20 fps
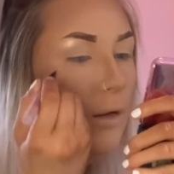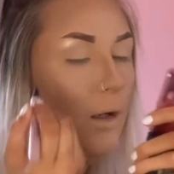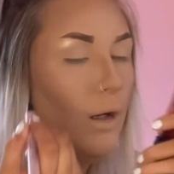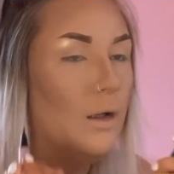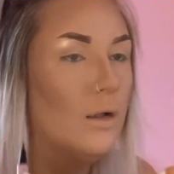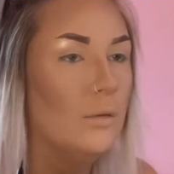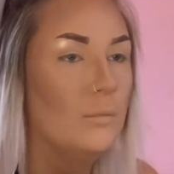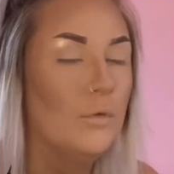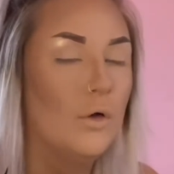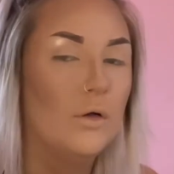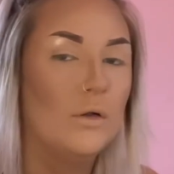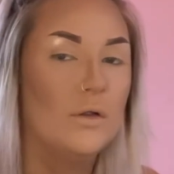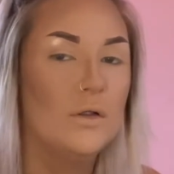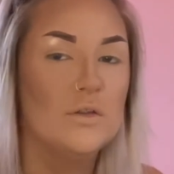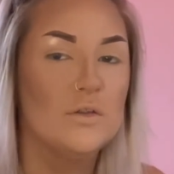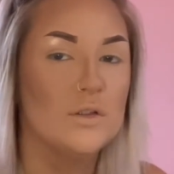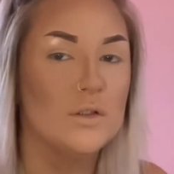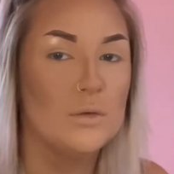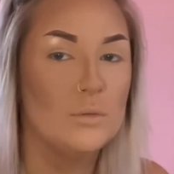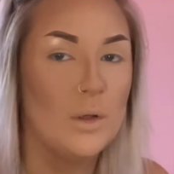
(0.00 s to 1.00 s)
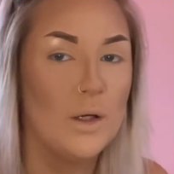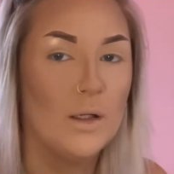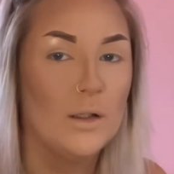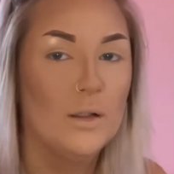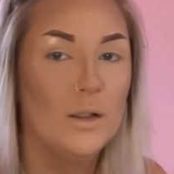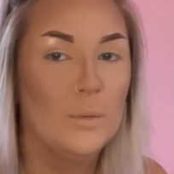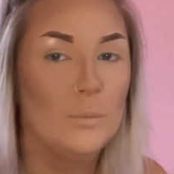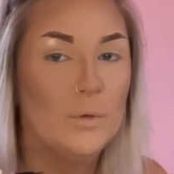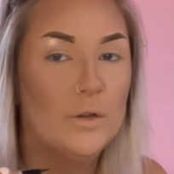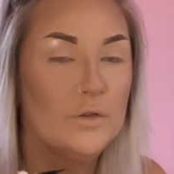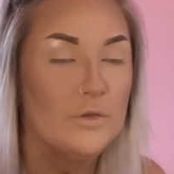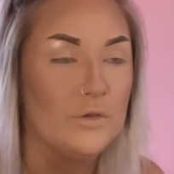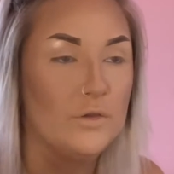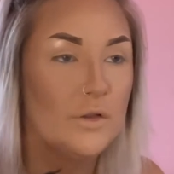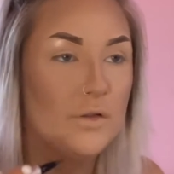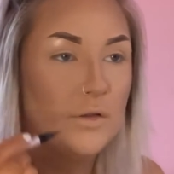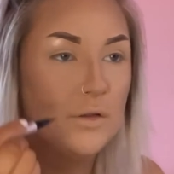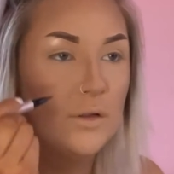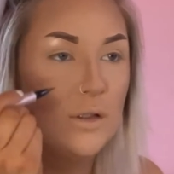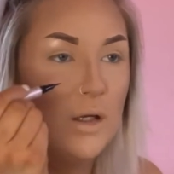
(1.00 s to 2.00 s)
and I'm not going to do a wing, I'm literally
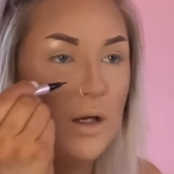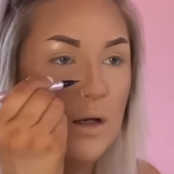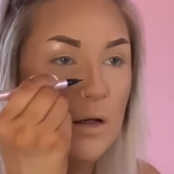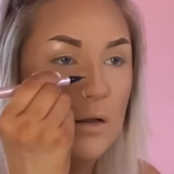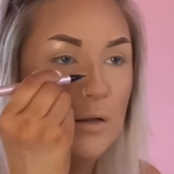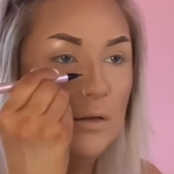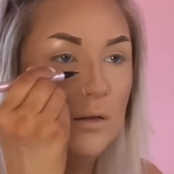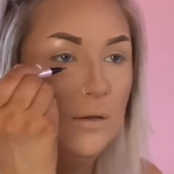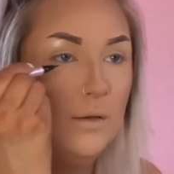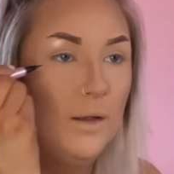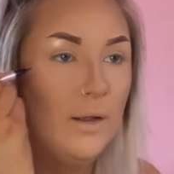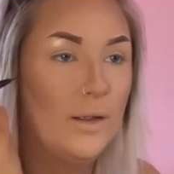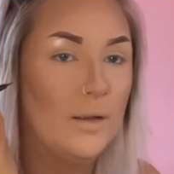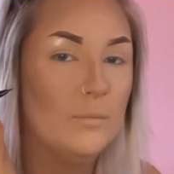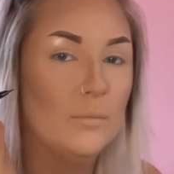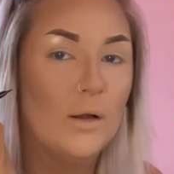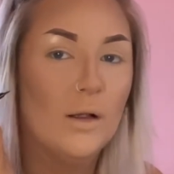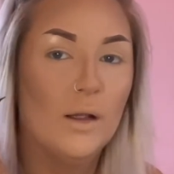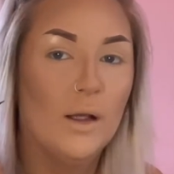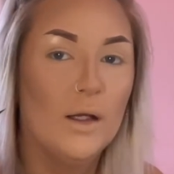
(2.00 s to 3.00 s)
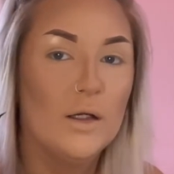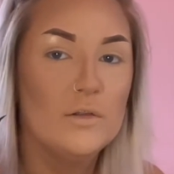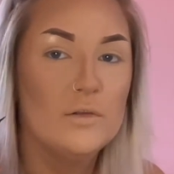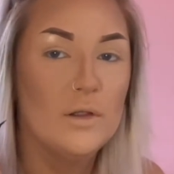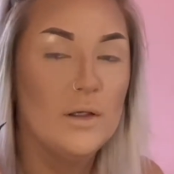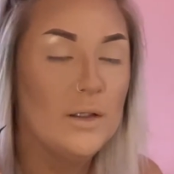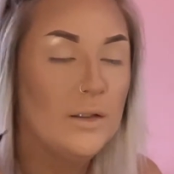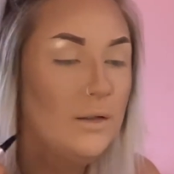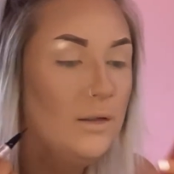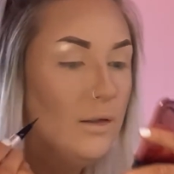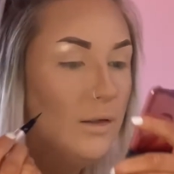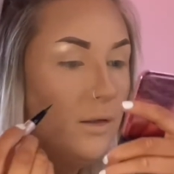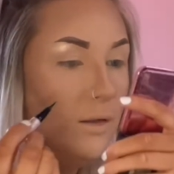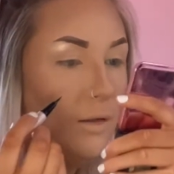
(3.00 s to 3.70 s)
just going to line my lash line,